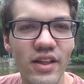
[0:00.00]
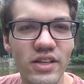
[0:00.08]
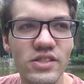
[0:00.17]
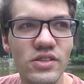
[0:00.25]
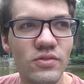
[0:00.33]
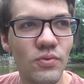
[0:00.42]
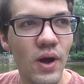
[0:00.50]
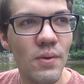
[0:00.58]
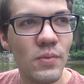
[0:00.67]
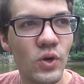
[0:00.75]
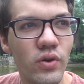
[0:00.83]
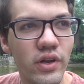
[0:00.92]
That's why
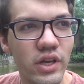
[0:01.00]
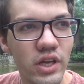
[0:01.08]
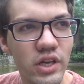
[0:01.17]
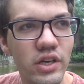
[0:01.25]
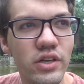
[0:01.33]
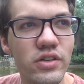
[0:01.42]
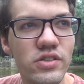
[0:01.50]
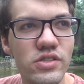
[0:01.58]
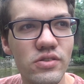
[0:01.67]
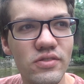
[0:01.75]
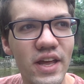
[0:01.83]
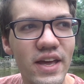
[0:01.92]
I'm recording here
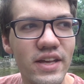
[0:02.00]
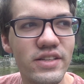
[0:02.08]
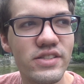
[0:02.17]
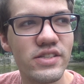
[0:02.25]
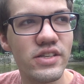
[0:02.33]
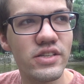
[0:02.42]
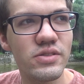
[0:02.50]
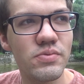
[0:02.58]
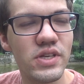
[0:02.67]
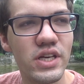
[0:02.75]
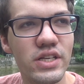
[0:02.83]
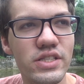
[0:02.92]
so late, is
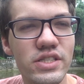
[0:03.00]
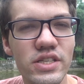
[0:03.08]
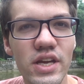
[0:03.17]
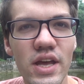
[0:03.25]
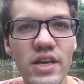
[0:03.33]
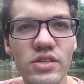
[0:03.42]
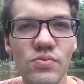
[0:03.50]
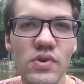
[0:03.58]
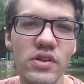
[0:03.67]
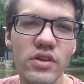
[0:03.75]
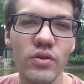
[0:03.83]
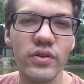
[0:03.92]
because today is one
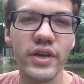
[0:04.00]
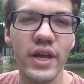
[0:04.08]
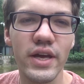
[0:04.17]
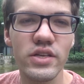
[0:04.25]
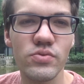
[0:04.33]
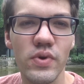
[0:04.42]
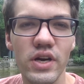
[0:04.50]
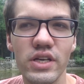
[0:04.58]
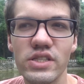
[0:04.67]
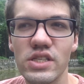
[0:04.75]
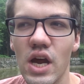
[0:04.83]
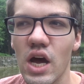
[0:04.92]
of the only days where
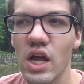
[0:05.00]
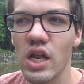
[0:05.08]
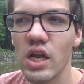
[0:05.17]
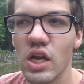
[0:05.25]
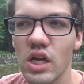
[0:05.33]
it's not